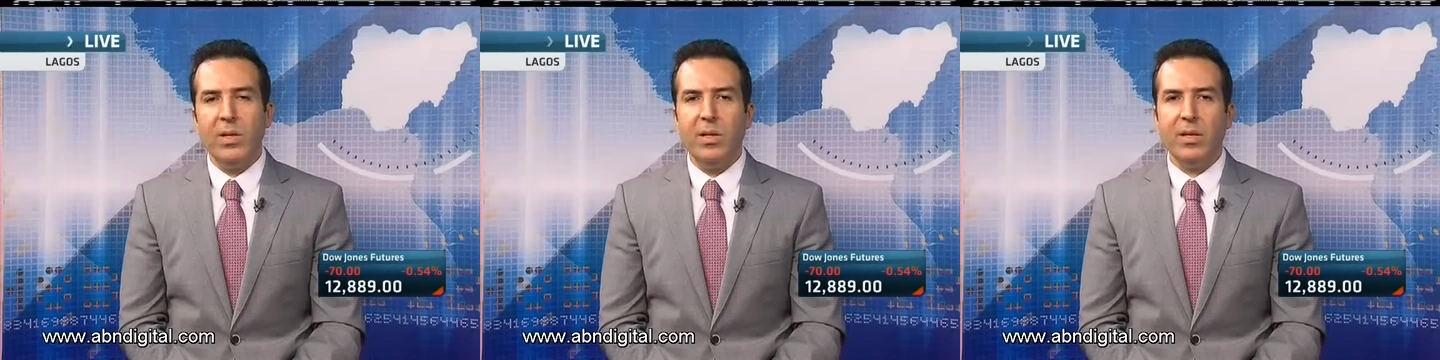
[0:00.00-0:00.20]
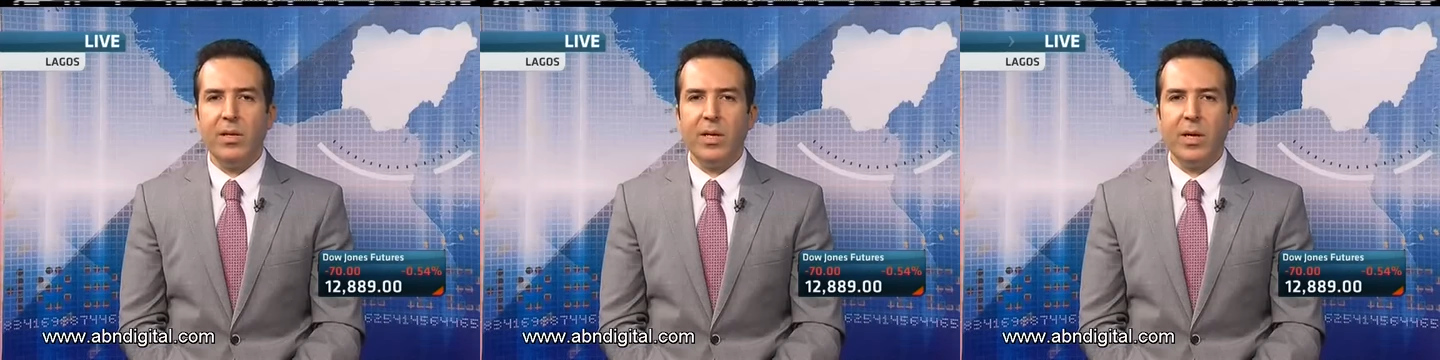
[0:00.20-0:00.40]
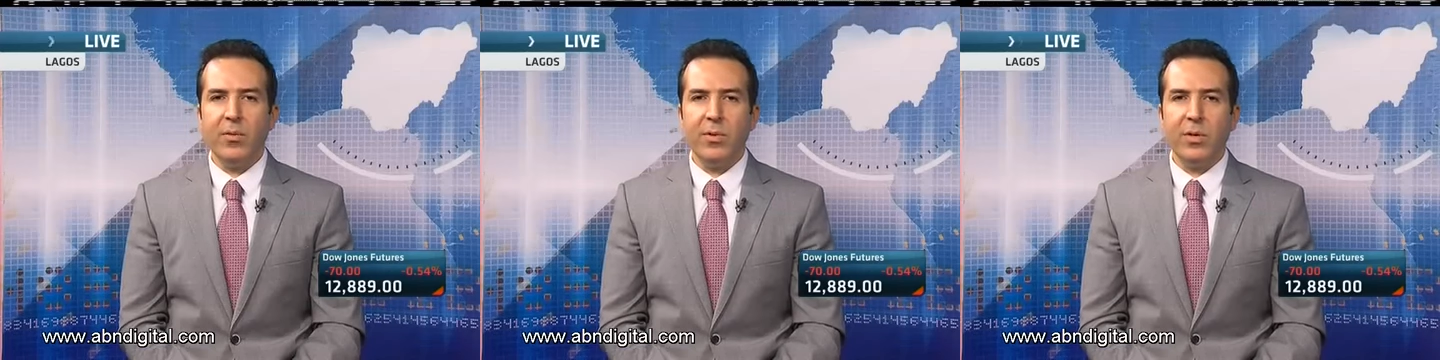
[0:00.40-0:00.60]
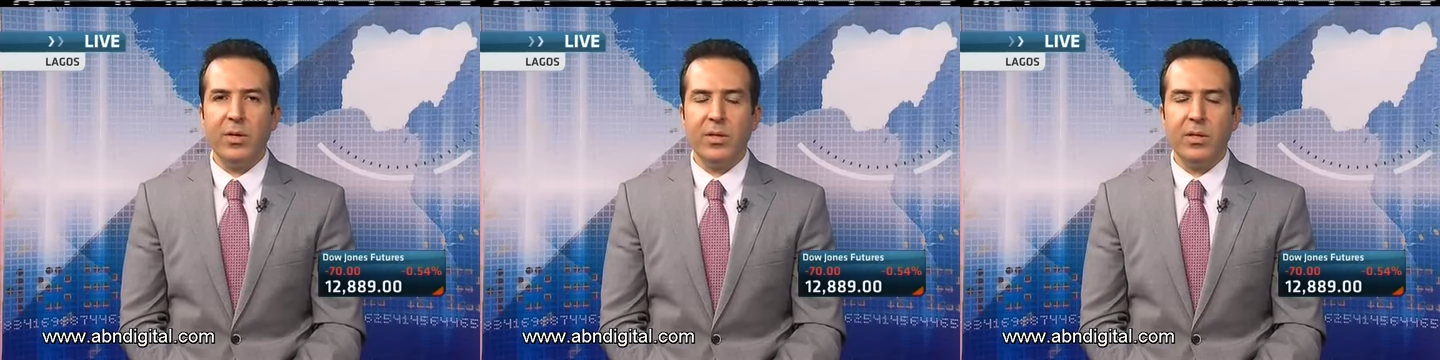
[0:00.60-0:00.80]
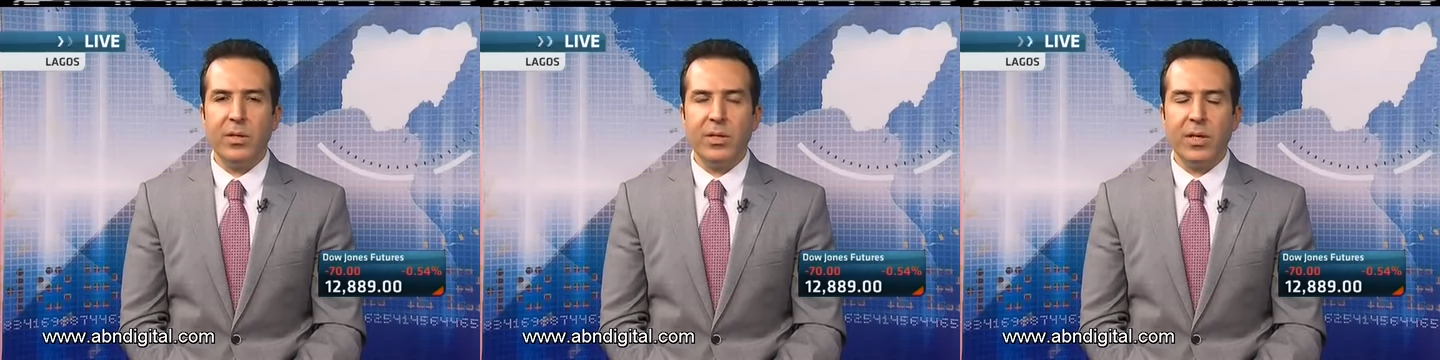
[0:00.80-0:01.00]
the
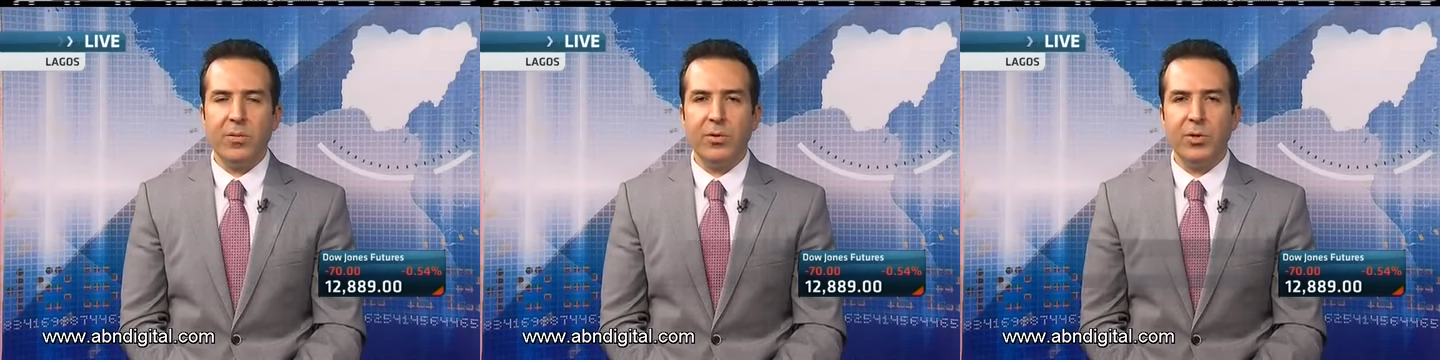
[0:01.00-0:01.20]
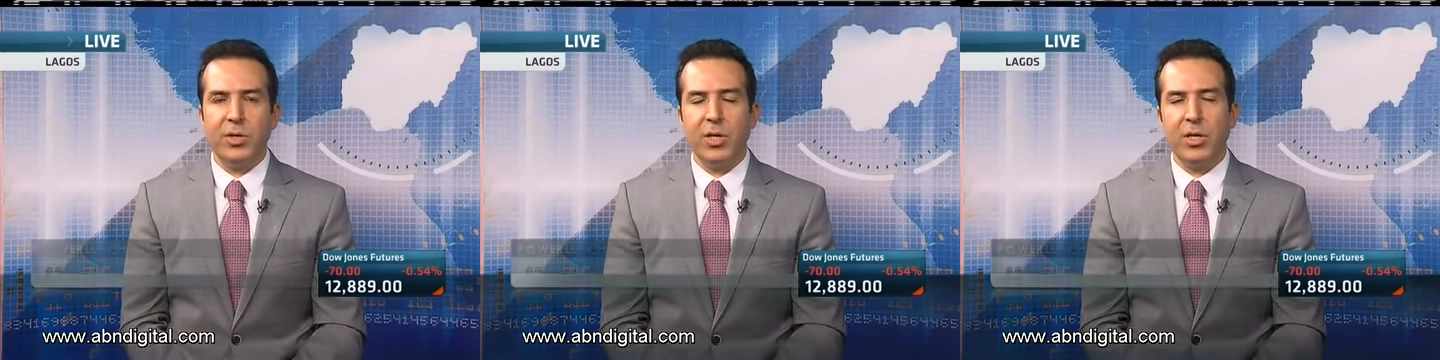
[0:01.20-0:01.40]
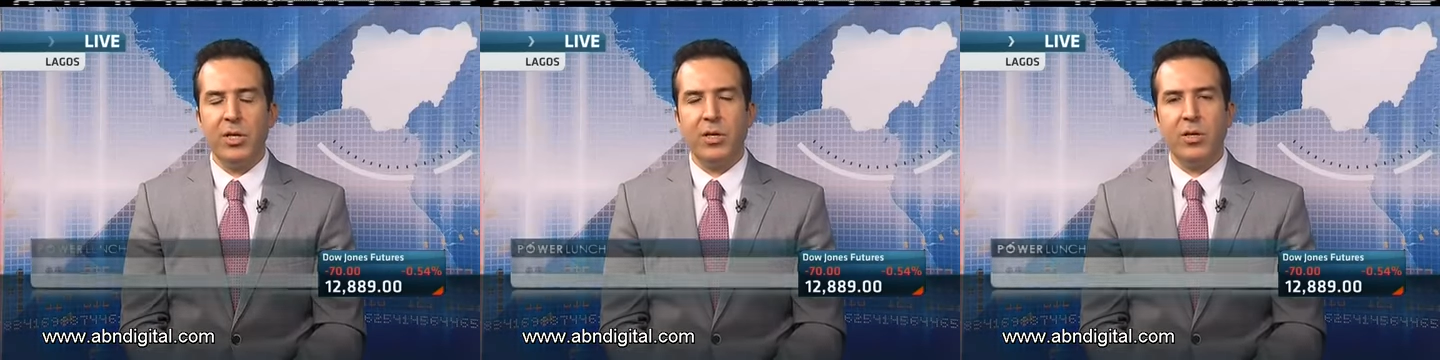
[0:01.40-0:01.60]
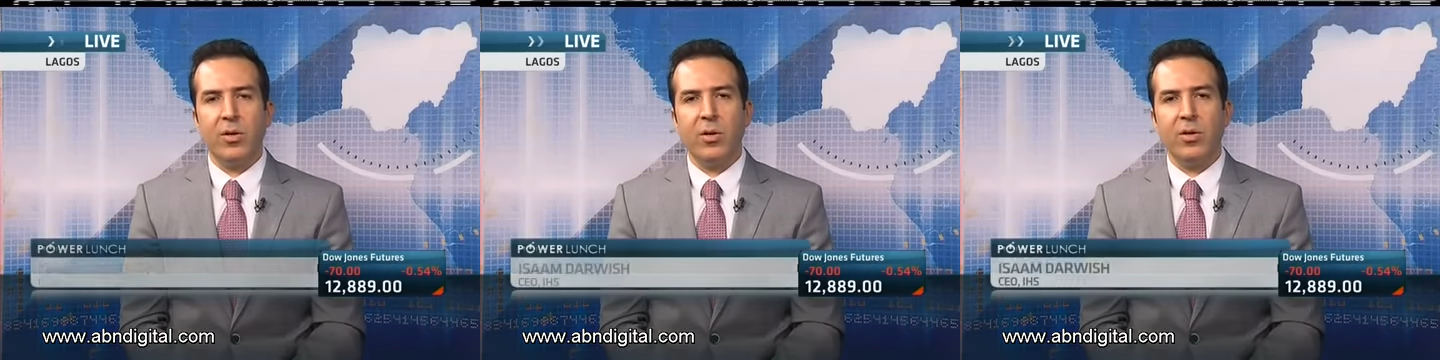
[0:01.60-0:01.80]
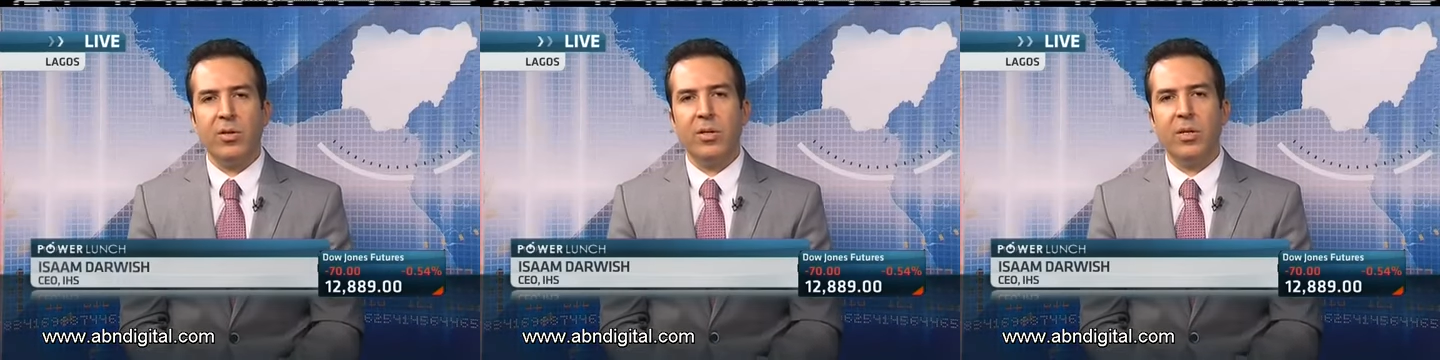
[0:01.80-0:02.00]
tower sharing
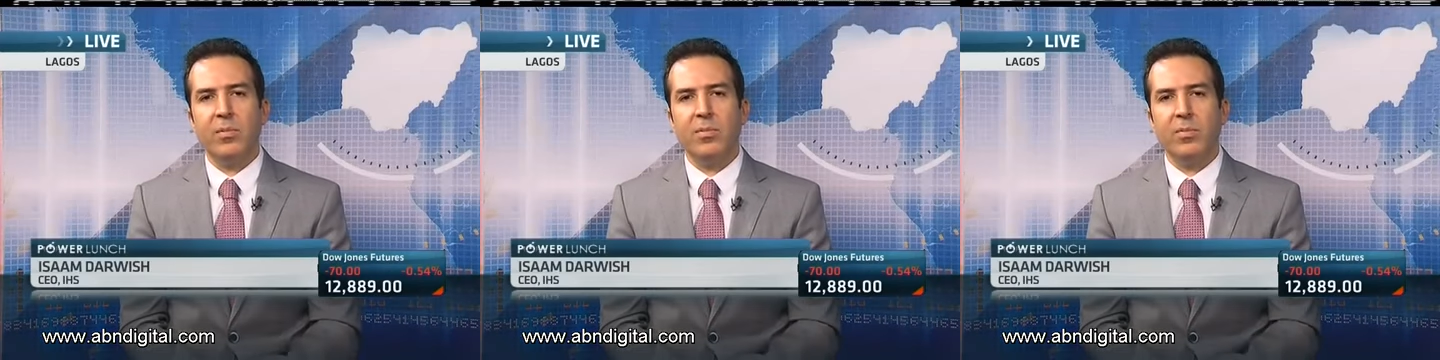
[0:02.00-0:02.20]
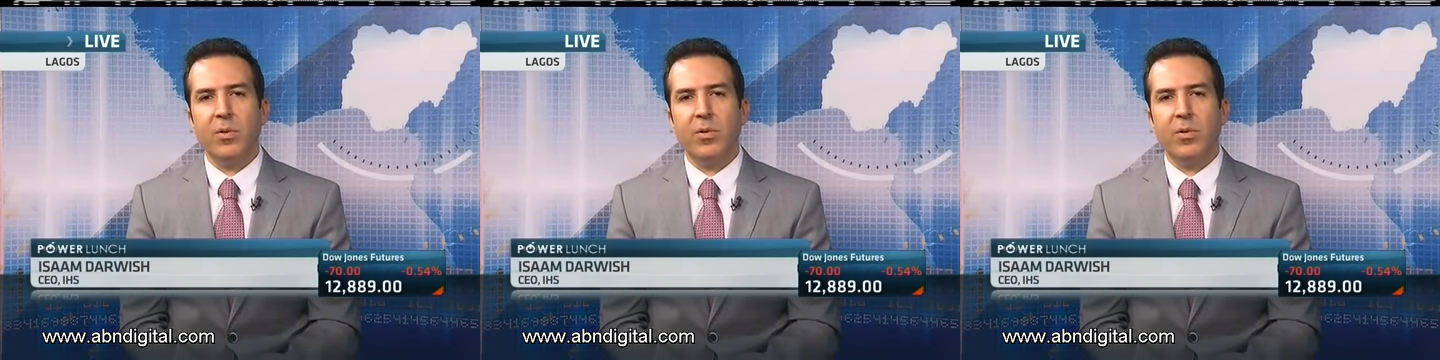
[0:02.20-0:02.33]
concept